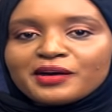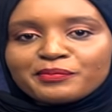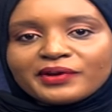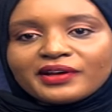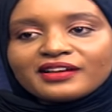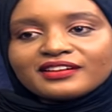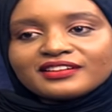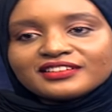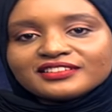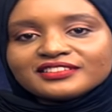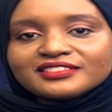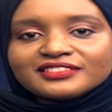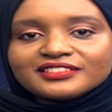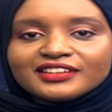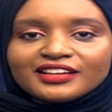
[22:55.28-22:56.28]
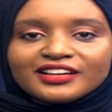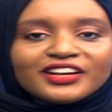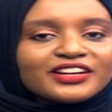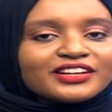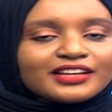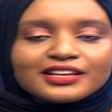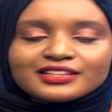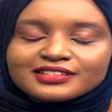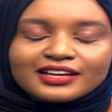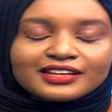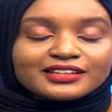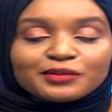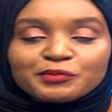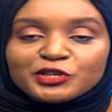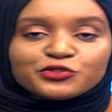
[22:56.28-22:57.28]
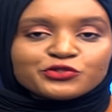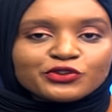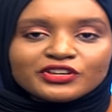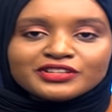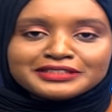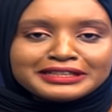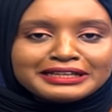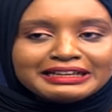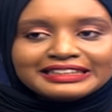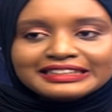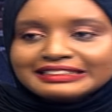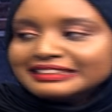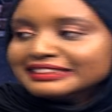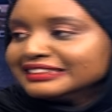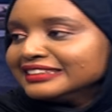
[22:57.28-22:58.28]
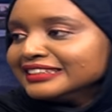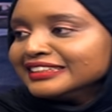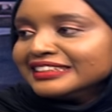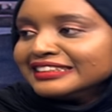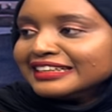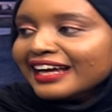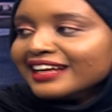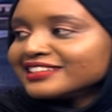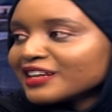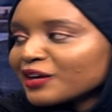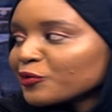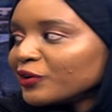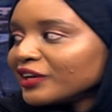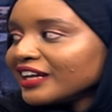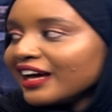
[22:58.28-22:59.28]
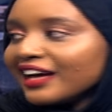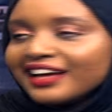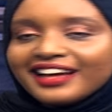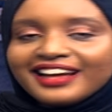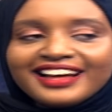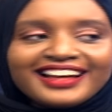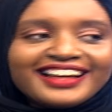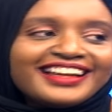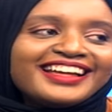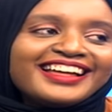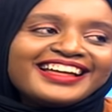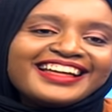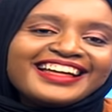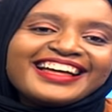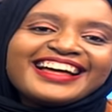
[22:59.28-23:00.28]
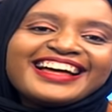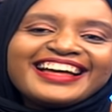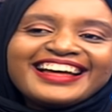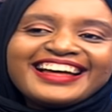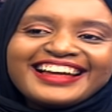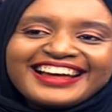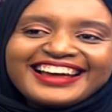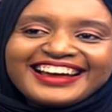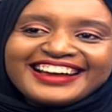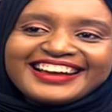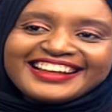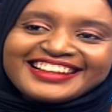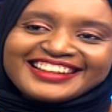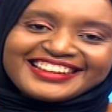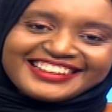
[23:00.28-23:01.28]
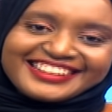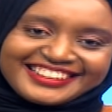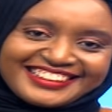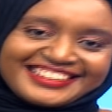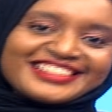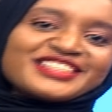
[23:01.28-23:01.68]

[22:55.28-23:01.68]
She knows they always win. Nobody even got postponed. It's on. We'll allow you to nominate your argument mate.